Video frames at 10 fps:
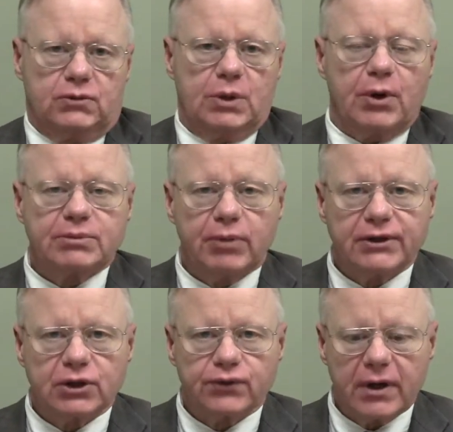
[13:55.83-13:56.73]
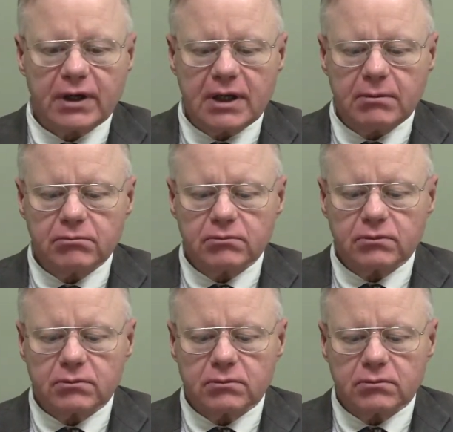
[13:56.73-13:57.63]
The most blessed Trinity,
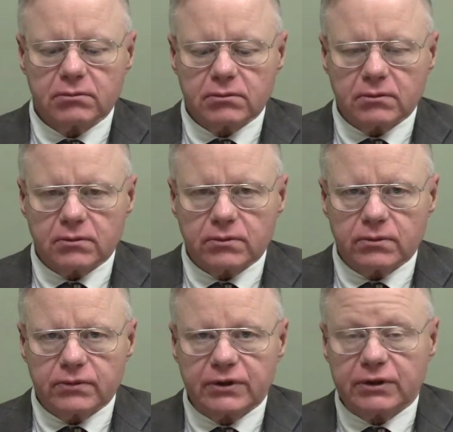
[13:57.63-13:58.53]
the